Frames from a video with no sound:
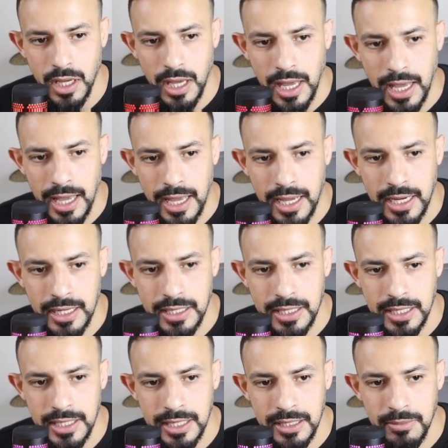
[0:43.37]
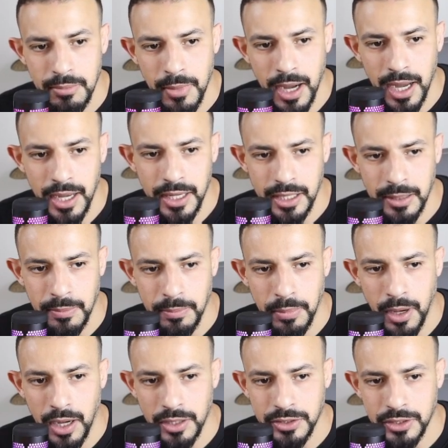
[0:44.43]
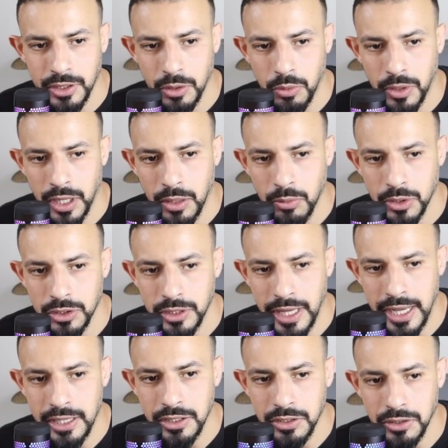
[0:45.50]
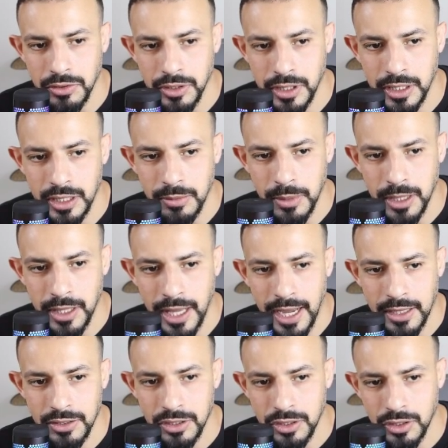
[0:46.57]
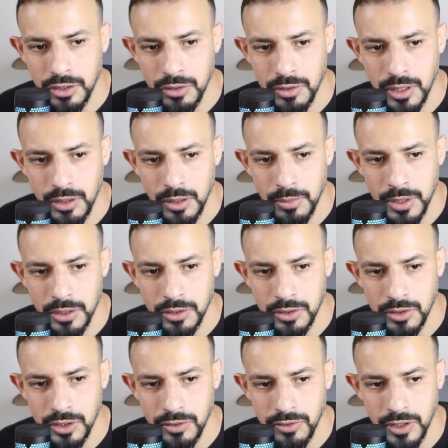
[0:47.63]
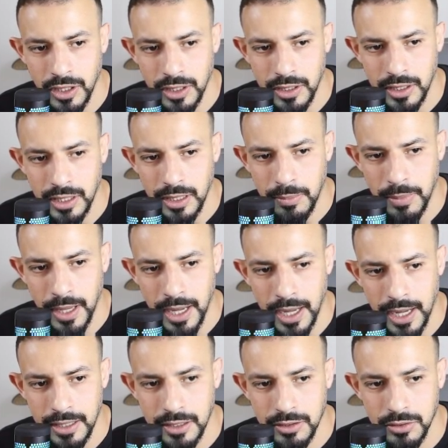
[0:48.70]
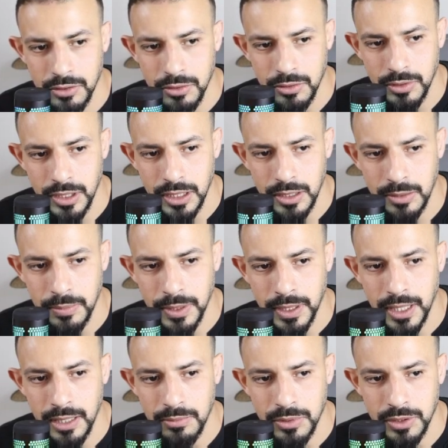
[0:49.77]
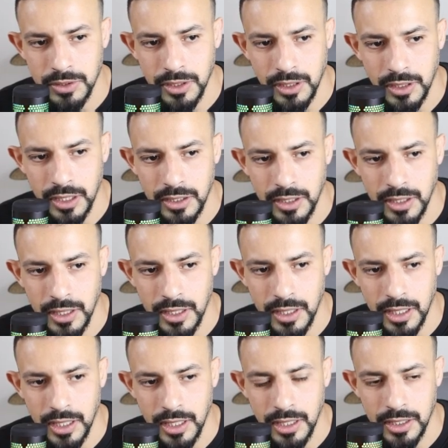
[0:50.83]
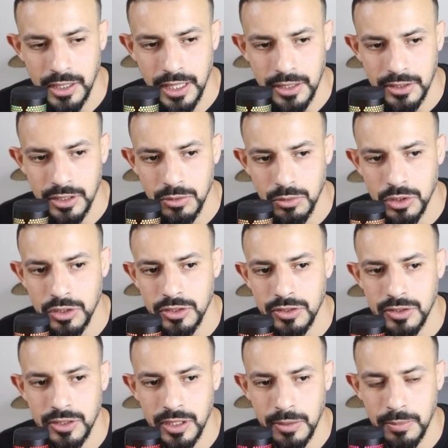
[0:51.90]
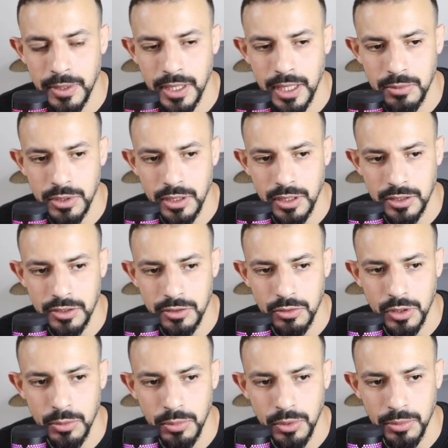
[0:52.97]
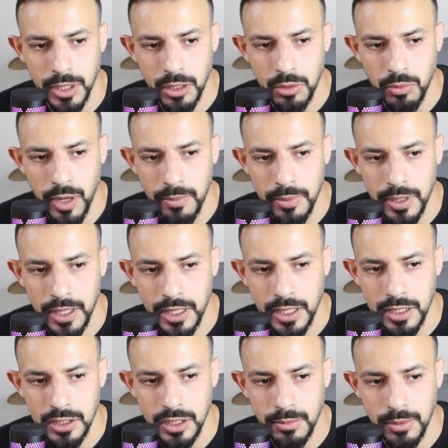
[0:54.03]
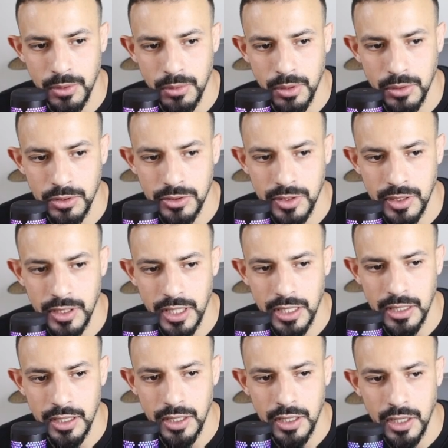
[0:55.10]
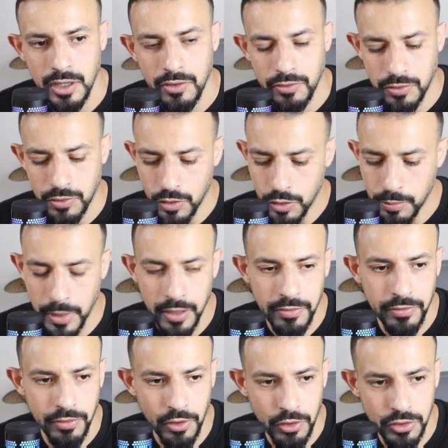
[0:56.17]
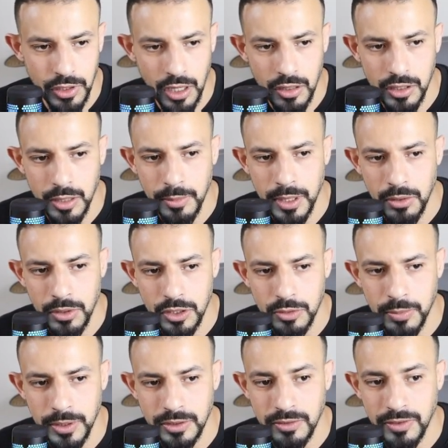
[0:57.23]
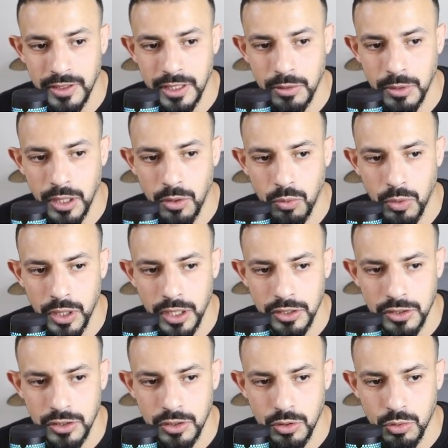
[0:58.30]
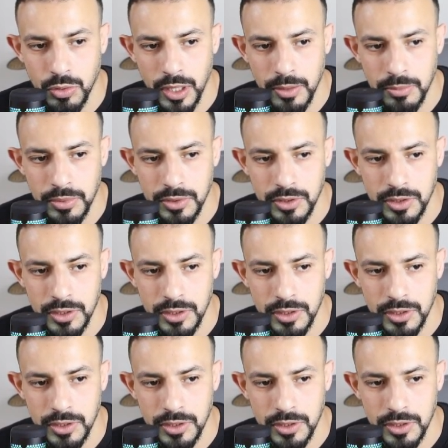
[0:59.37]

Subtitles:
And in my box here where I want to enter the command to execute, I want to make sure that I've got the path to the PDMCLI.exe, which is the PDMShell executable. I'm going to wrap that in double quotes. And then for my first argument, I want to specify that I want to run a script.